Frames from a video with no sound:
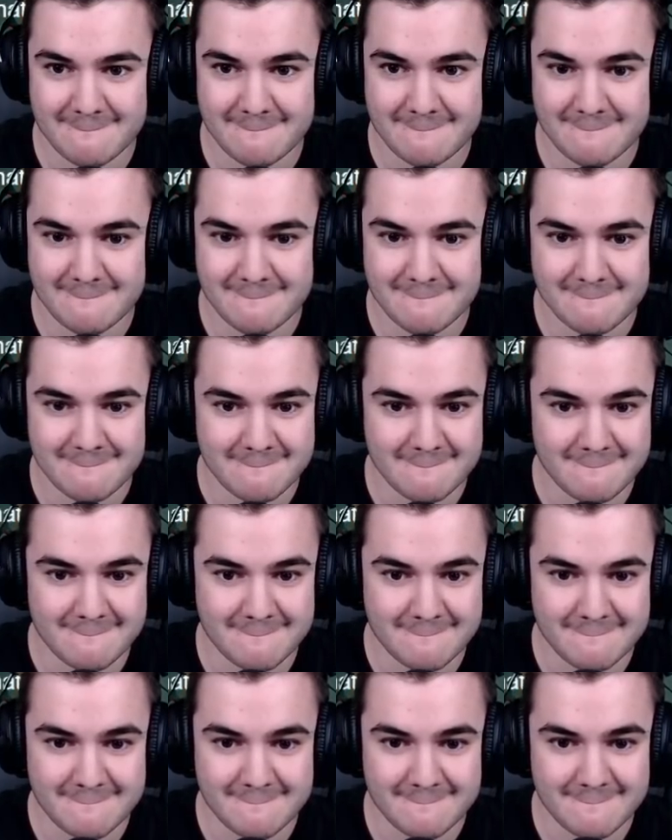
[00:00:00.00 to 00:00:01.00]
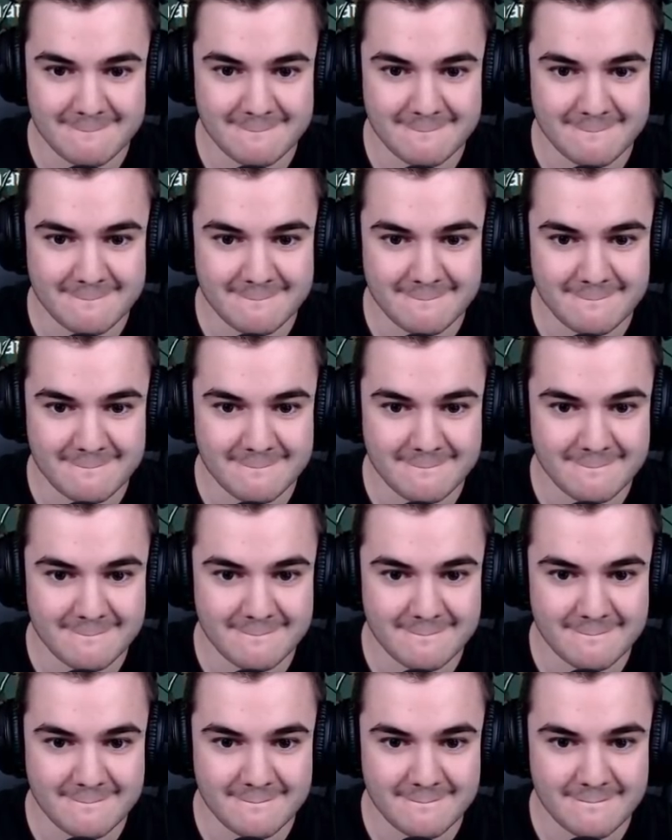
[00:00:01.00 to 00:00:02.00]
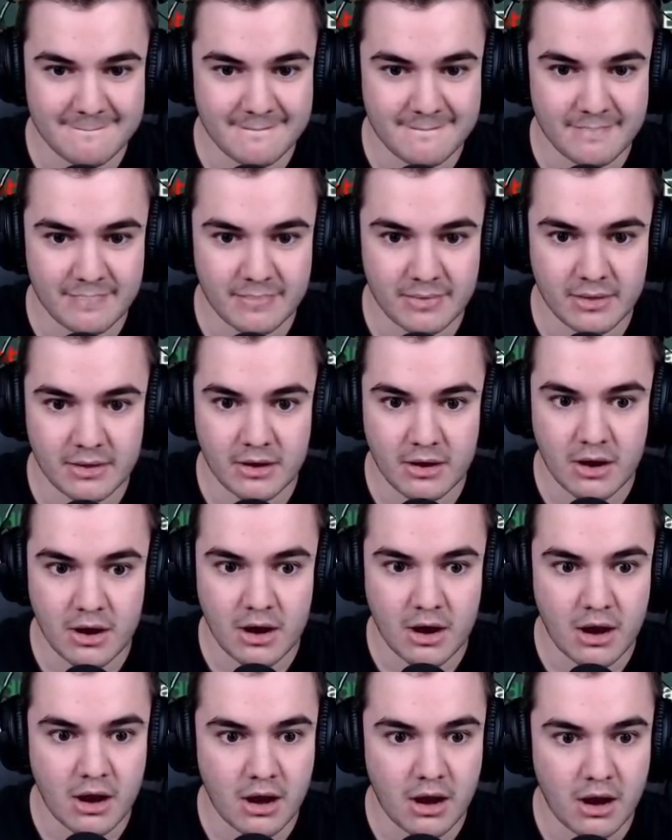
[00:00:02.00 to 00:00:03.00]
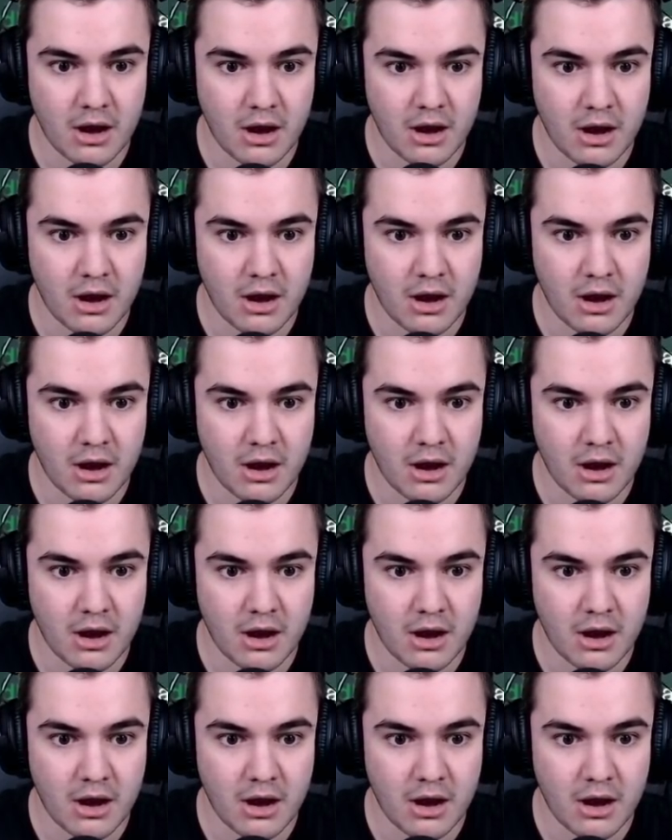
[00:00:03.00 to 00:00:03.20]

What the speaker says: Nothing is said.